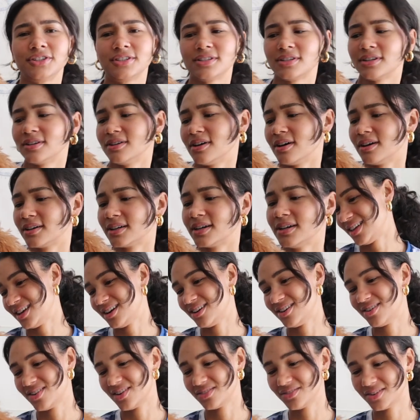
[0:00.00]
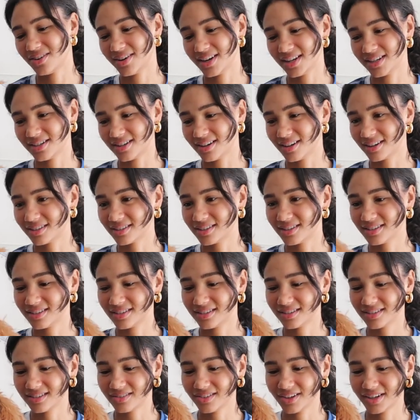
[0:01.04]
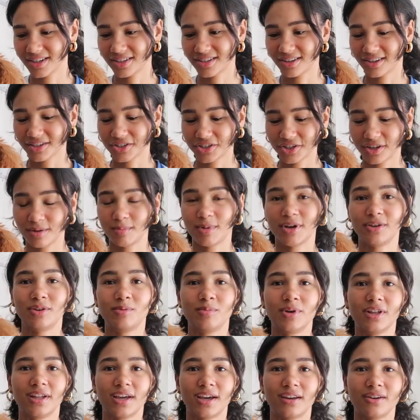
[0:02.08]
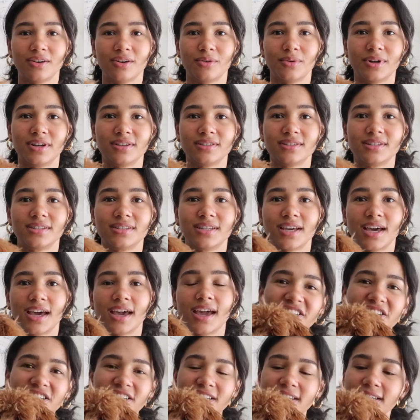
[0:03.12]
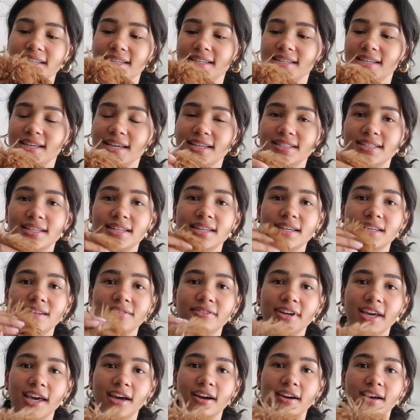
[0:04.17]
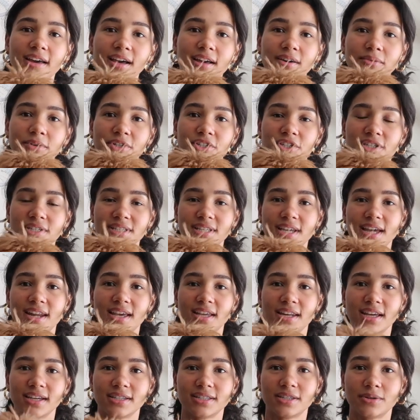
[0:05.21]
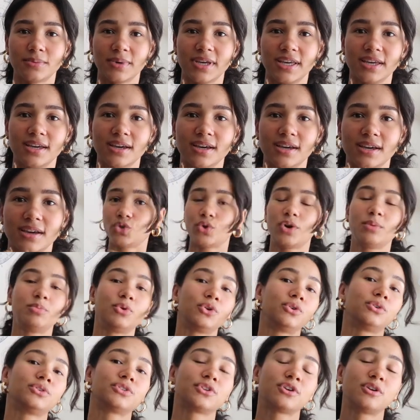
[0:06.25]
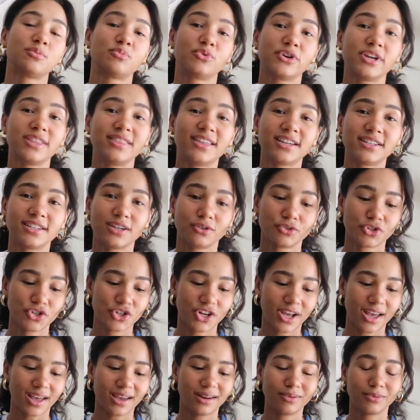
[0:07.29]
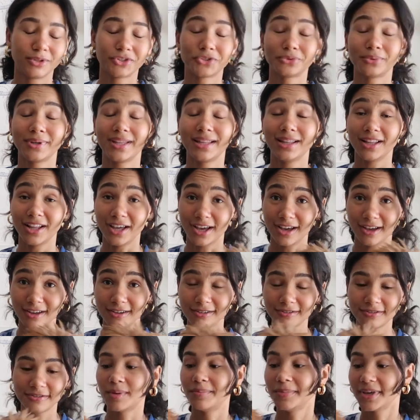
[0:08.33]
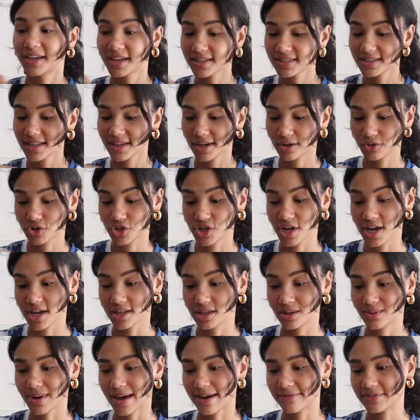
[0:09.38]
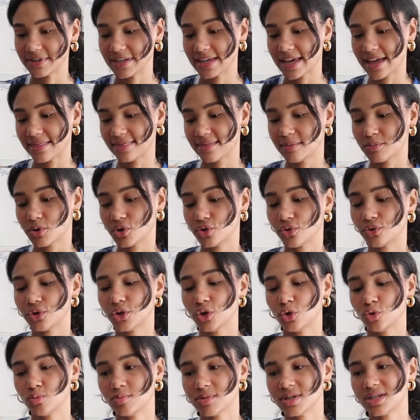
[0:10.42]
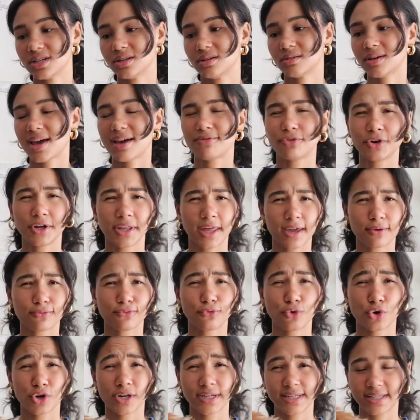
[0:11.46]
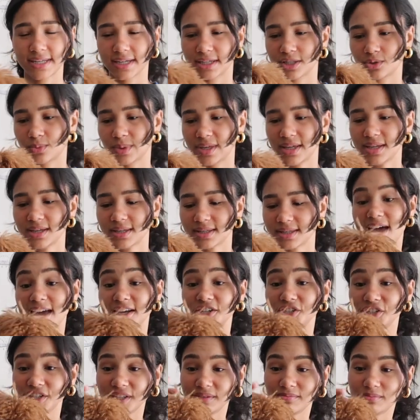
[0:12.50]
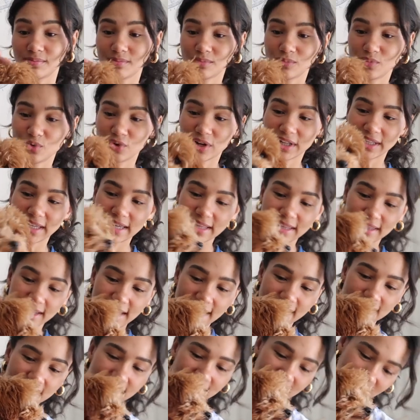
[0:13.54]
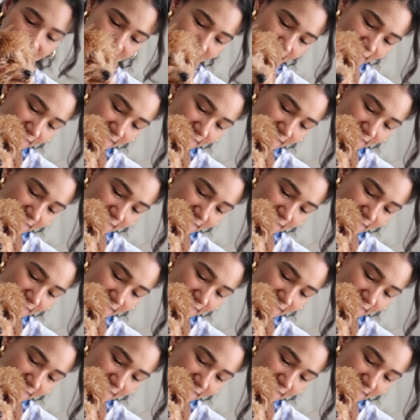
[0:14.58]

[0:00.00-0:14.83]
just a dog. I don't know. I've already talked. I already talked shit about you, Billie. I don't know what else to say. She is in need of a haircut, which she's getting next week. Toy poodles are a breed that don't shed, which we love. But because they don't shed, you have to get them groomed every like 4 to 6 weeks. I actually really like